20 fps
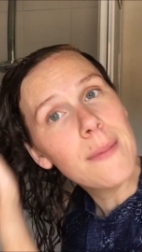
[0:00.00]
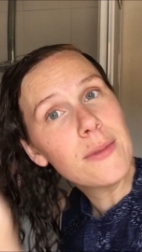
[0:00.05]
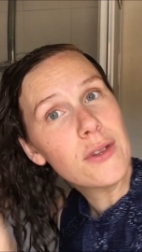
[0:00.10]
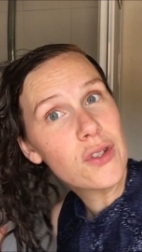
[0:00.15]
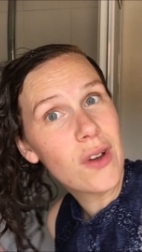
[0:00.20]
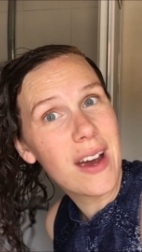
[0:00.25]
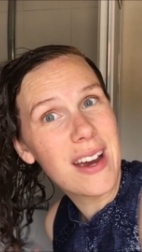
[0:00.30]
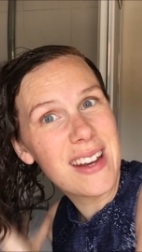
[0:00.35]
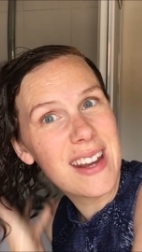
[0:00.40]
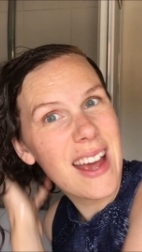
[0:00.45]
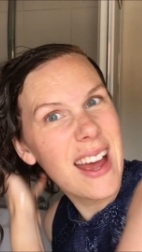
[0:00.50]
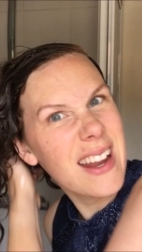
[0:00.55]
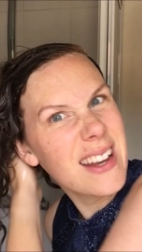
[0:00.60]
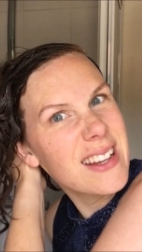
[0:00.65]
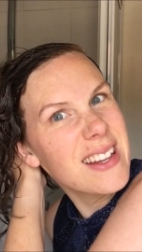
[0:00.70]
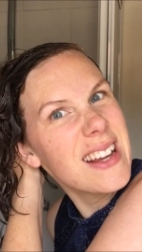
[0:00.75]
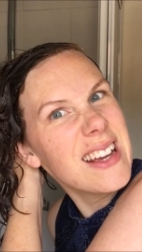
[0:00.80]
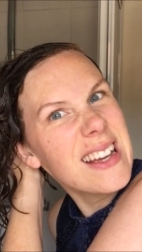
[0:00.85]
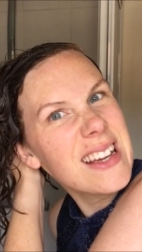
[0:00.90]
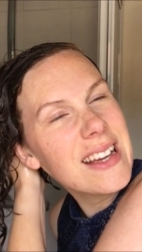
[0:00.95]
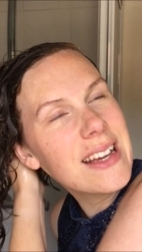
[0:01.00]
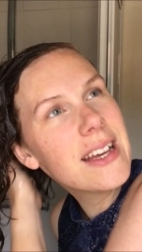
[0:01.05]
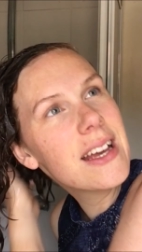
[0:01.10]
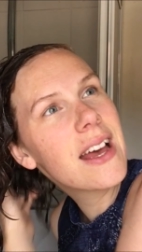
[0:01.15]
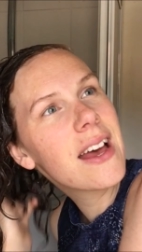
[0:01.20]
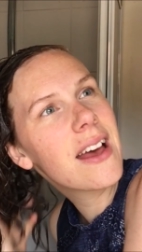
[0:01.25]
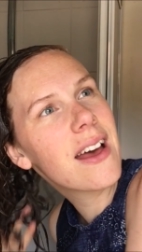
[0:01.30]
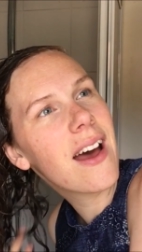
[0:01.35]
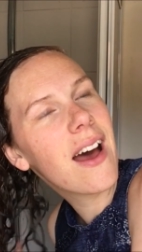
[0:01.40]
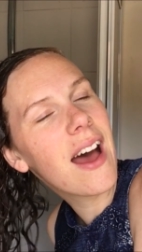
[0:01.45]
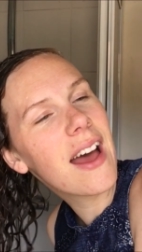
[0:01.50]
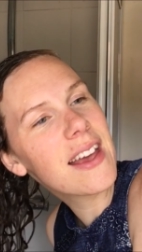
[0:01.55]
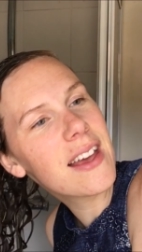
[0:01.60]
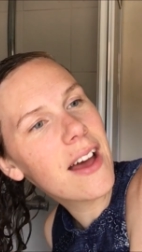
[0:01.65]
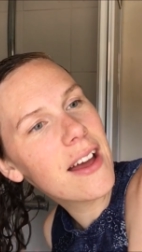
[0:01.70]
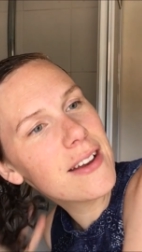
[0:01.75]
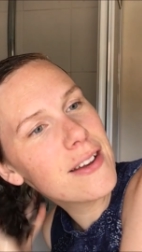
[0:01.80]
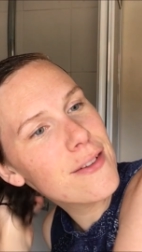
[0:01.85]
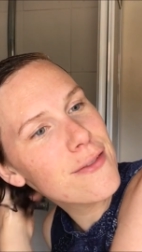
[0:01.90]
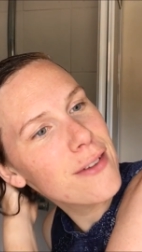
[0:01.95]
tried it and I
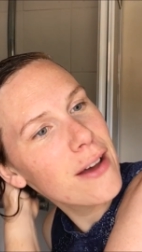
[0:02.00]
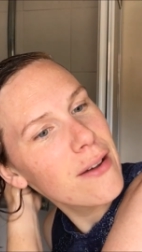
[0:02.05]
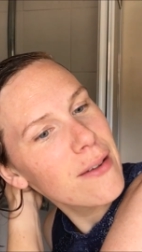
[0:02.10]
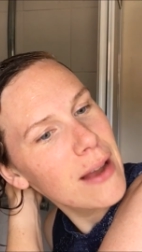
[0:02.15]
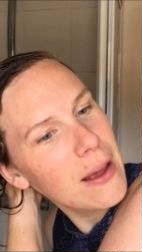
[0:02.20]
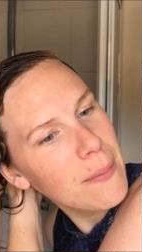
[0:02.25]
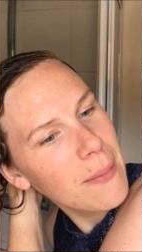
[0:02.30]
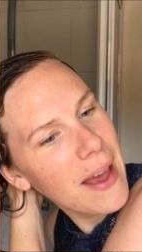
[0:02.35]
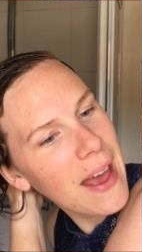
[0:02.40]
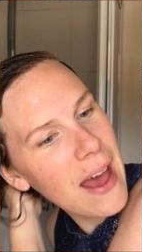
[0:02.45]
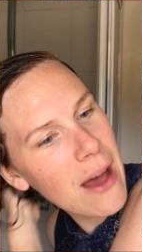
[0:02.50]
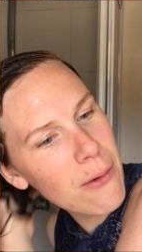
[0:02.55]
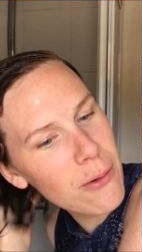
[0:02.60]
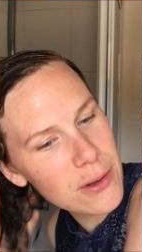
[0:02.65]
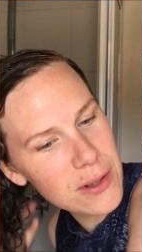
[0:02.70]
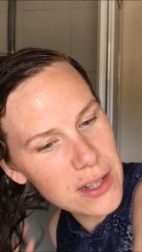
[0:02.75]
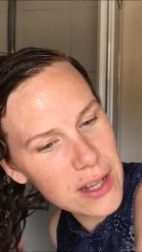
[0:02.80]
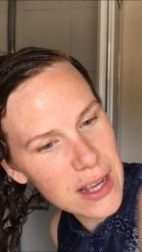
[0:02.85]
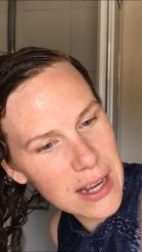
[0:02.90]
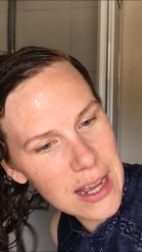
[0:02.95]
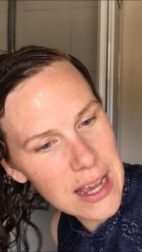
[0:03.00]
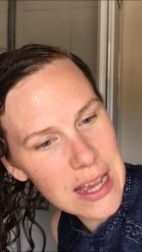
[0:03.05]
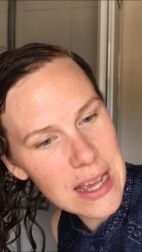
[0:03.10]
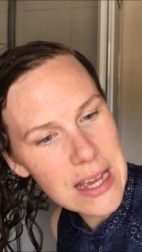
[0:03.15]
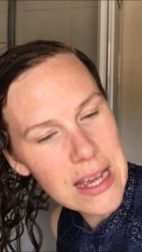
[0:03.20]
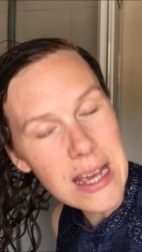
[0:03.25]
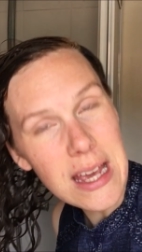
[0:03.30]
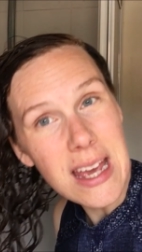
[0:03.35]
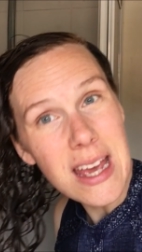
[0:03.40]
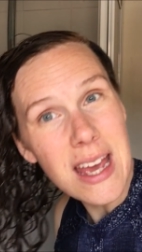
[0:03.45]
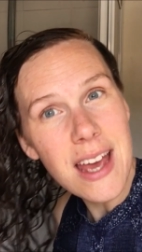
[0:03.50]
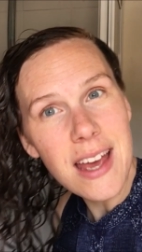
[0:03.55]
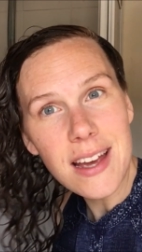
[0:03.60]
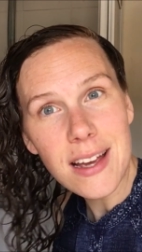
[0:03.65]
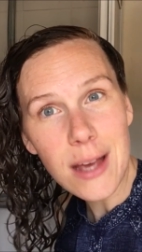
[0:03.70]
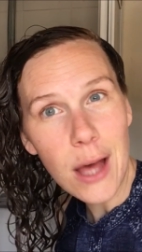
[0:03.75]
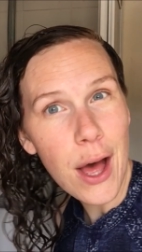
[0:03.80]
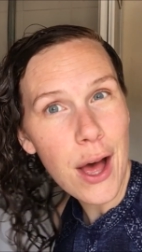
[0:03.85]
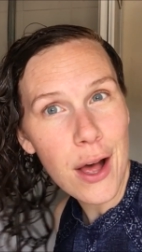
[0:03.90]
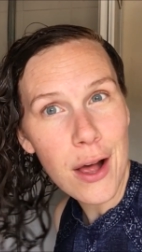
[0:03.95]
kind of felt like my hair wasn't gonna
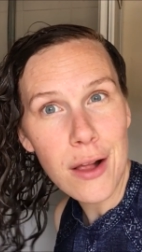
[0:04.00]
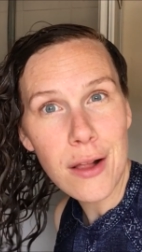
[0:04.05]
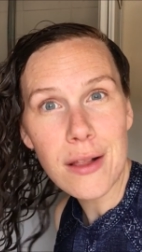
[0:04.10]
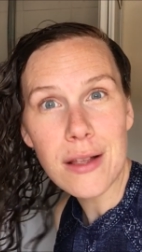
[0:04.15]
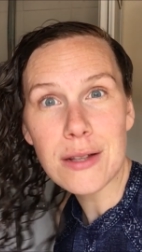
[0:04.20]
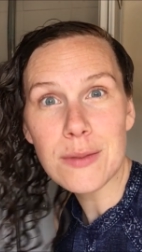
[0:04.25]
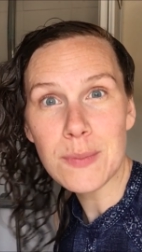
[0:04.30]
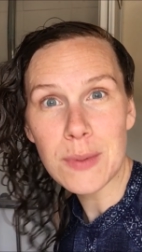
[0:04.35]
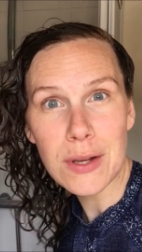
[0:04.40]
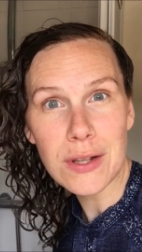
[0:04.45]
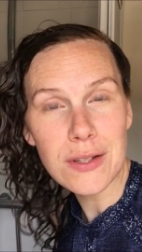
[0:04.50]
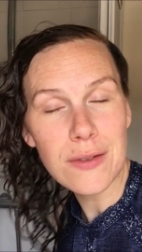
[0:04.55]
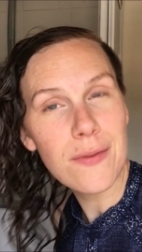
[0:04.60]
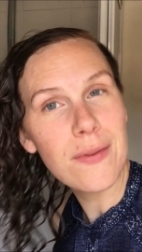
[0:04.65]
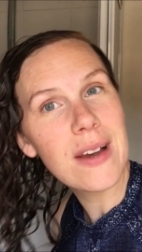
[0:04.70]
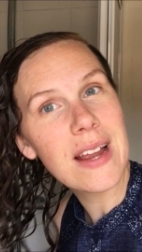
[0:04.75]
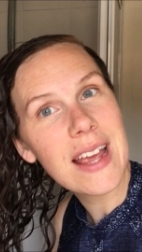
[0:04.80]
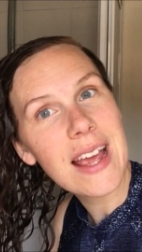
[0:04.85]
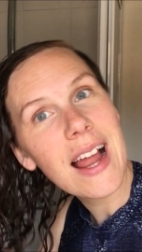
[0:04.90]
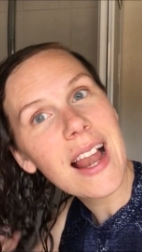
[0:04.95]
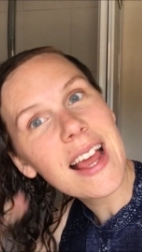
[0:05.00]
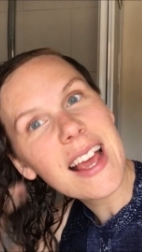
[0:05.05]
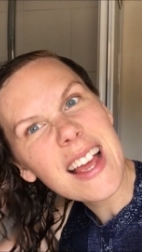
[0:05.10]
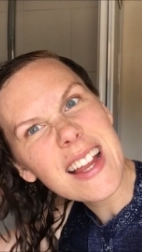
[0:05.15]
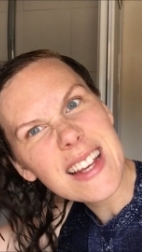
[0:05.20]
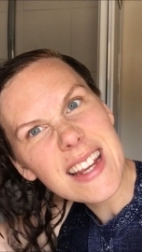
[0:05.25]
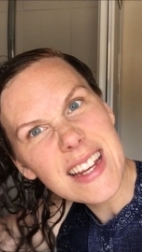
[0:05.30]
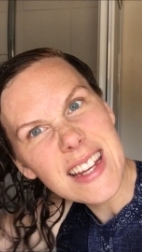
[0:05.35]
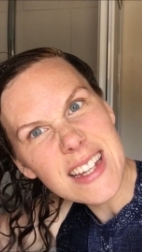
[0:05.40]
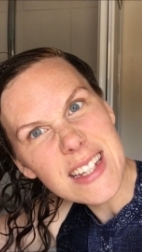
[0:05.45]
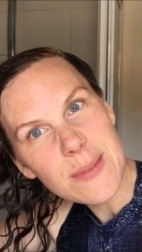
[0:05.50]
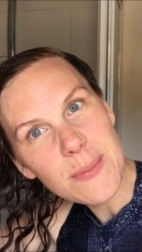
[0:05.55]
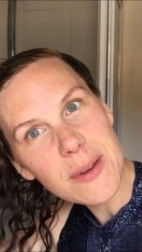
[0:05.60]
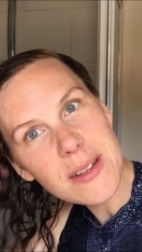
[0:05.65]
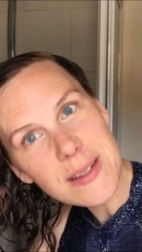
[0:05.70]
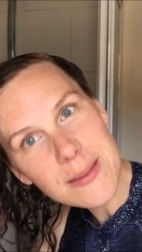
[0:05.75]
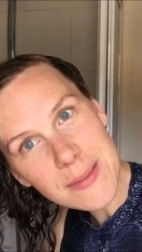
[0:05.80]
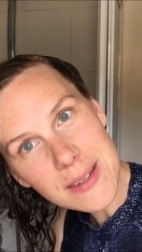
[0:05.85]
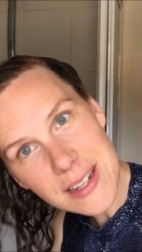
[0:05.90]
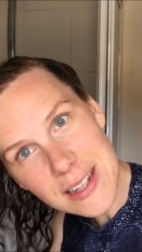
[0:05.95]
curl as beautifully, like I needed to put
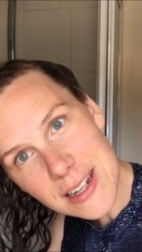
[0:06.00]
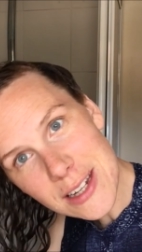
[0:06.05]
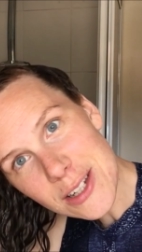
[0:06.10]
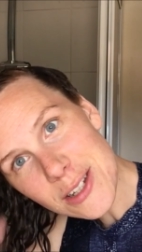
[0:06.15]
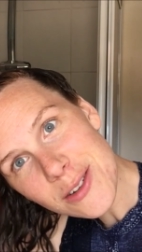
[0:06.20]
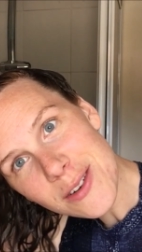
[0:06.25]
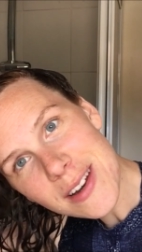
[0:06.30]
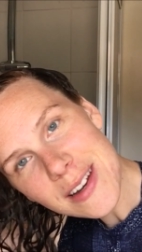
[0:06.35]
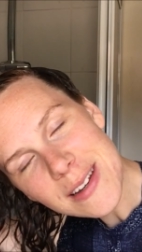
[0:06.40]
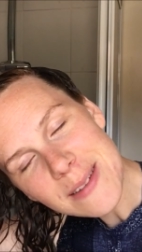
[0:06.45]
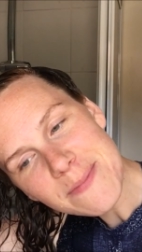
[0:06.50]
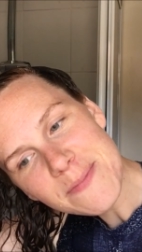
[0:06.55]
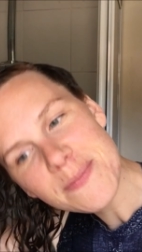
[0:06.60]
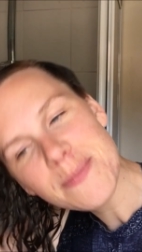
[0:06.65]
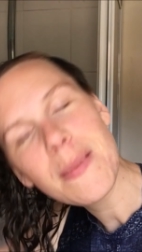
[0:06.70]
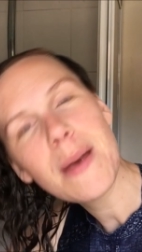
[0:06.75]
some conditioner in.